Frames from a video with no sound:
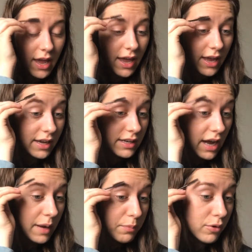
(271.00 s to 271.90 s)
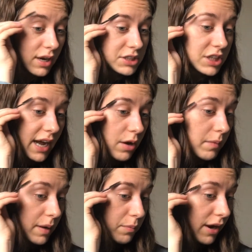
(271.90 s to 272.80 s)
and I brush out
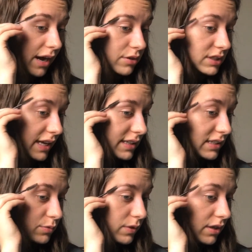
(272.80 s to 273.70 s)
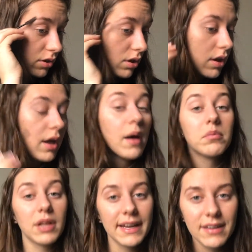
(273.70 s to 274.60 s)
my brows, and this will
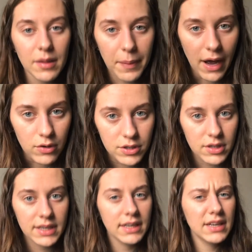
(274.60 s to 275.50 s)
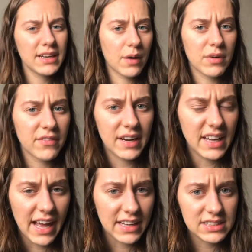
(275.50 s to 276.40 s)
blend the powder in and get rid of any
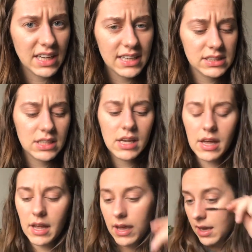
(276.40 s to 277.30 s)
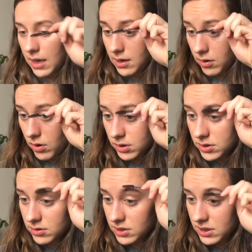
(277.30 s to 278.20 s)
excess, and it'll also
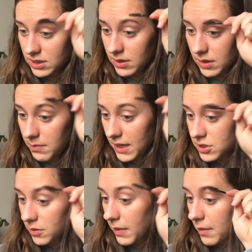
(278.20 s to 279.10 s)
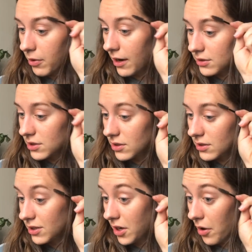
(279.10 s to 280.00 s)
just make sure my brows are
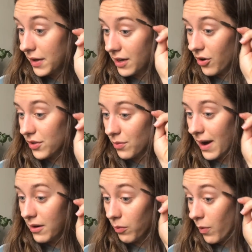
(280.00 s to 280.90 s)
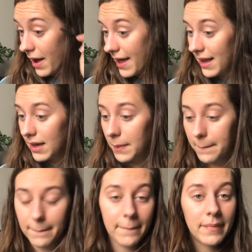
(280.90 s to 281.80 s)
going all the right way,
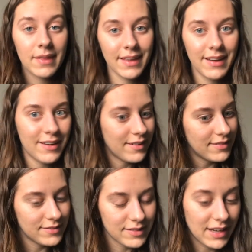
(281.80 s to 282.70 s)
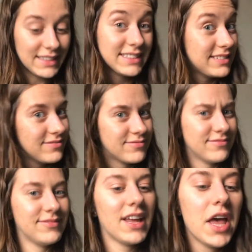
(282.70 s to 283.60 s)
because
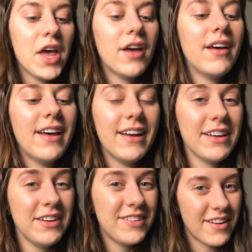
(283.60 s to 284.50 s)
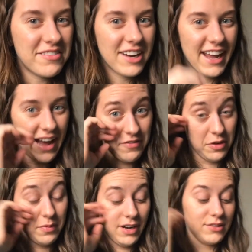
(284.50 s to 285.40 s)
you don't want to have your
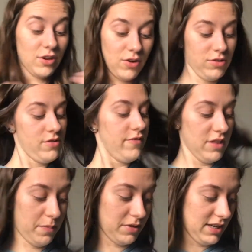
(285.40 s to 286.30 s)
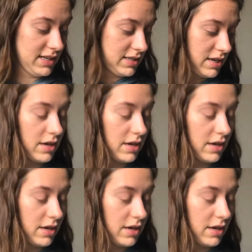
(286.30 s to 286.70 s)
brows all over the place.